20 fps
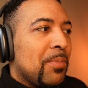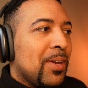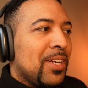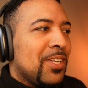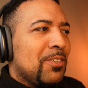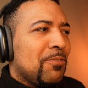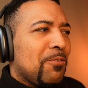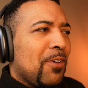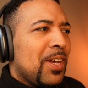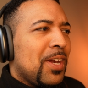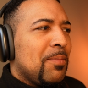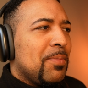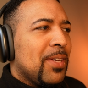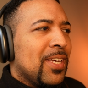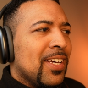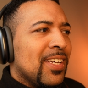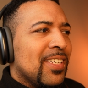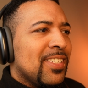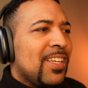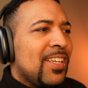But it's funny
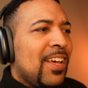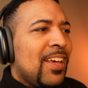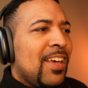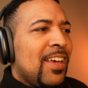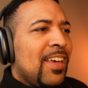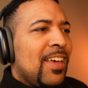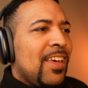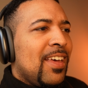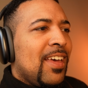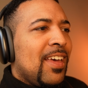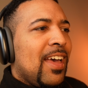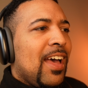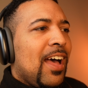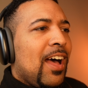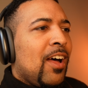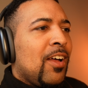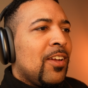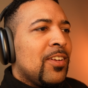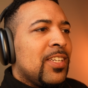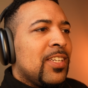because
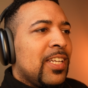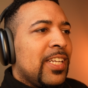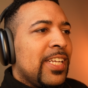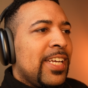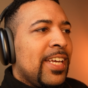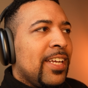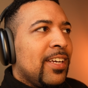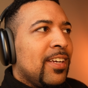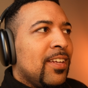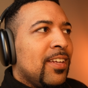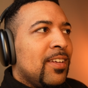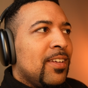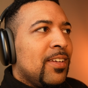I'll delete